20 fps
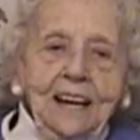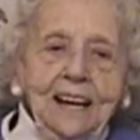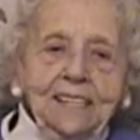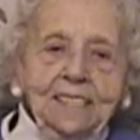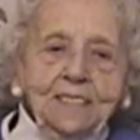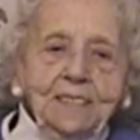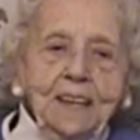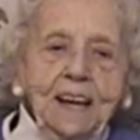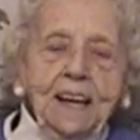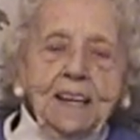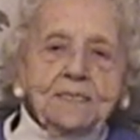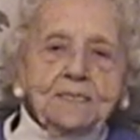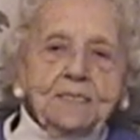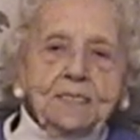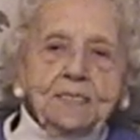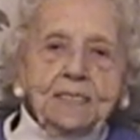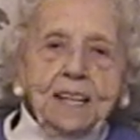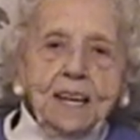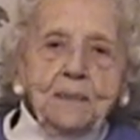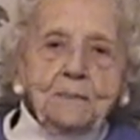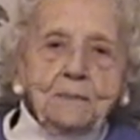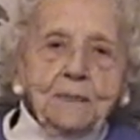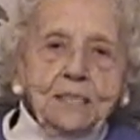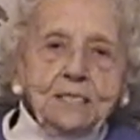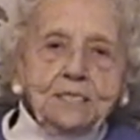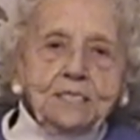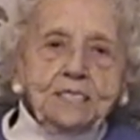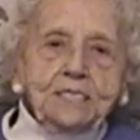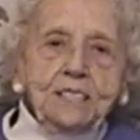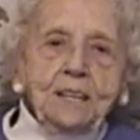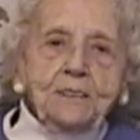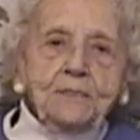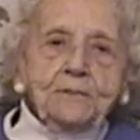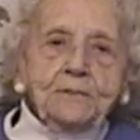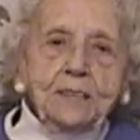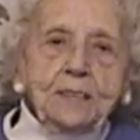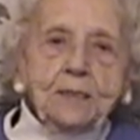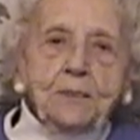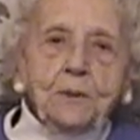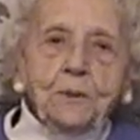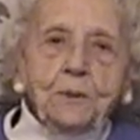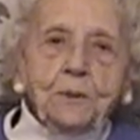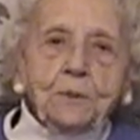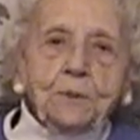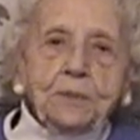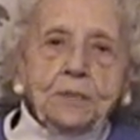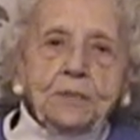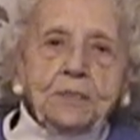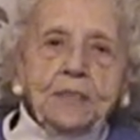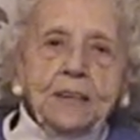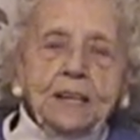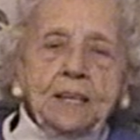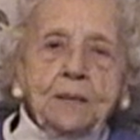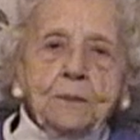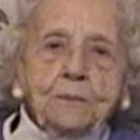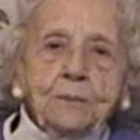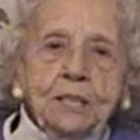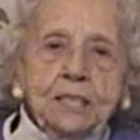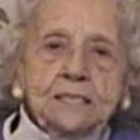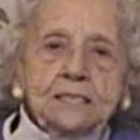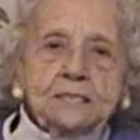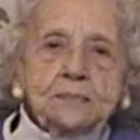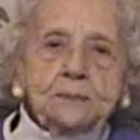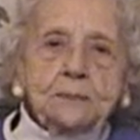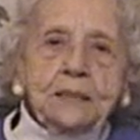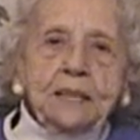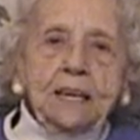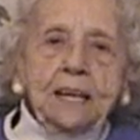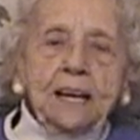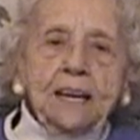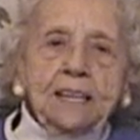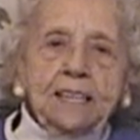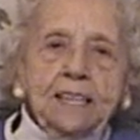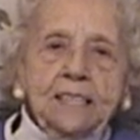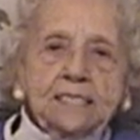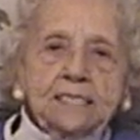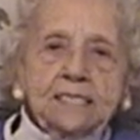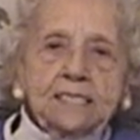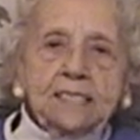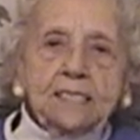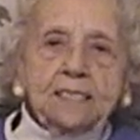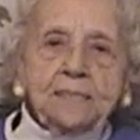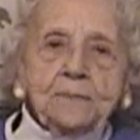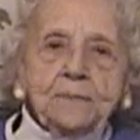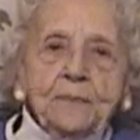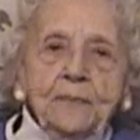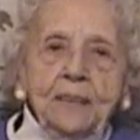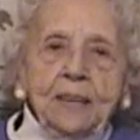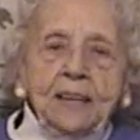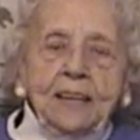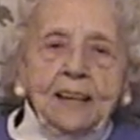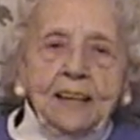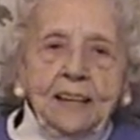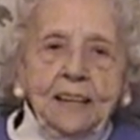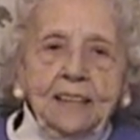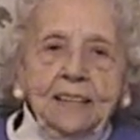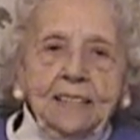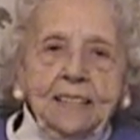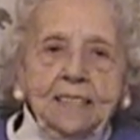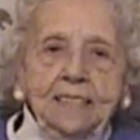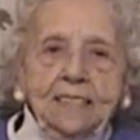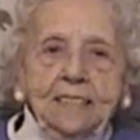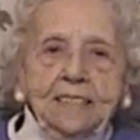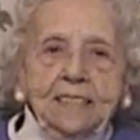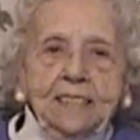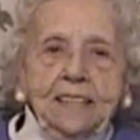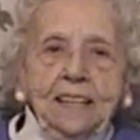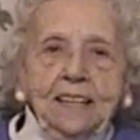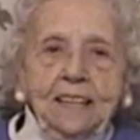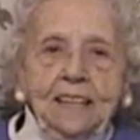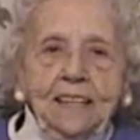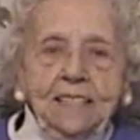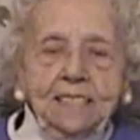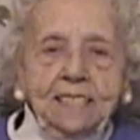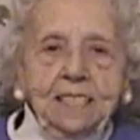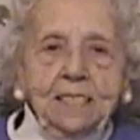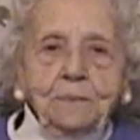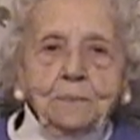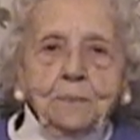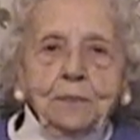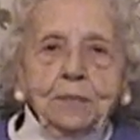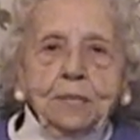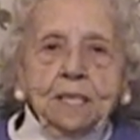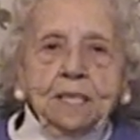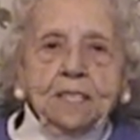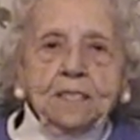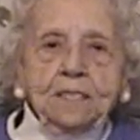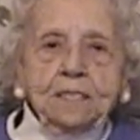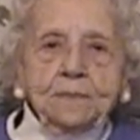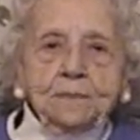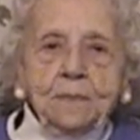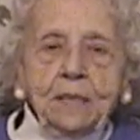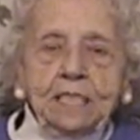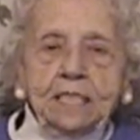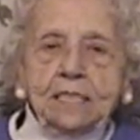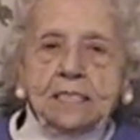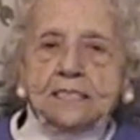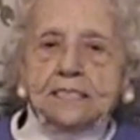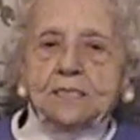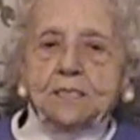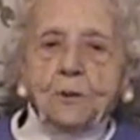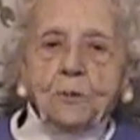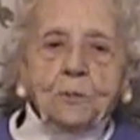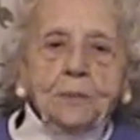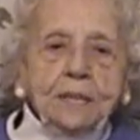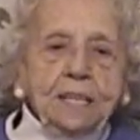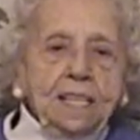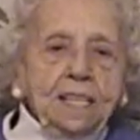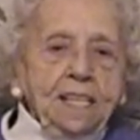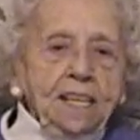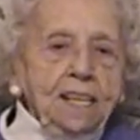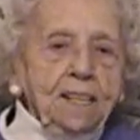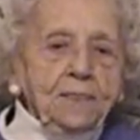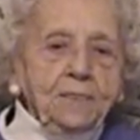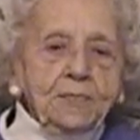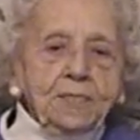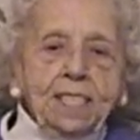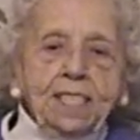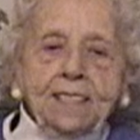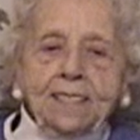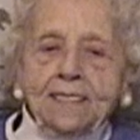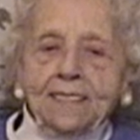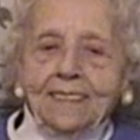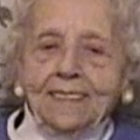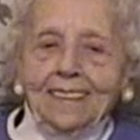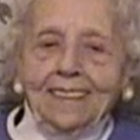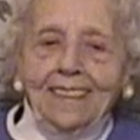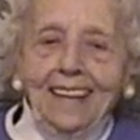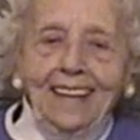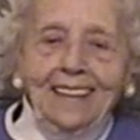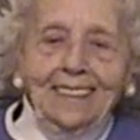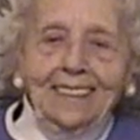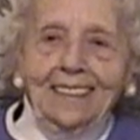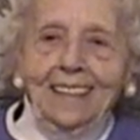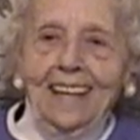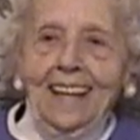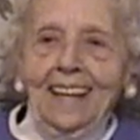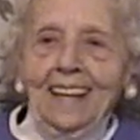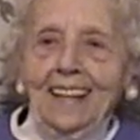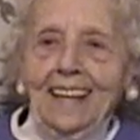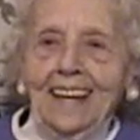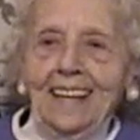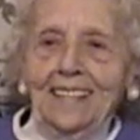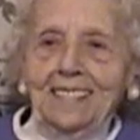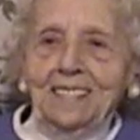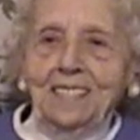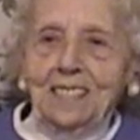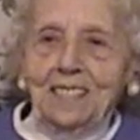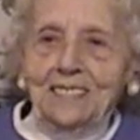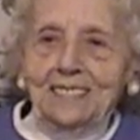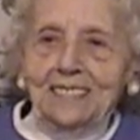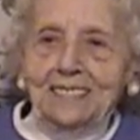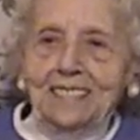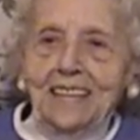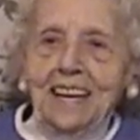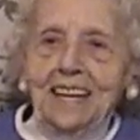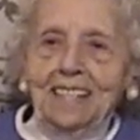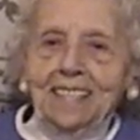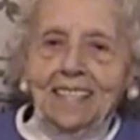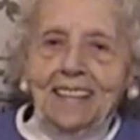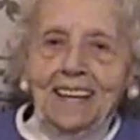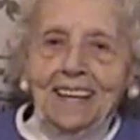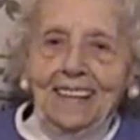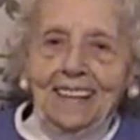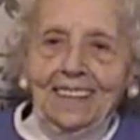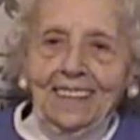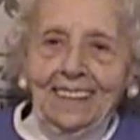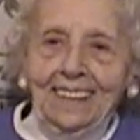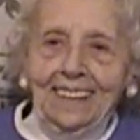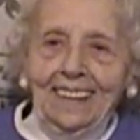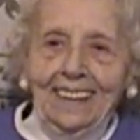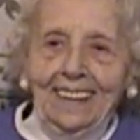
could handle that much stuff and no older than I was. But I guess that I did pretty good because nobody left. They just stayed there.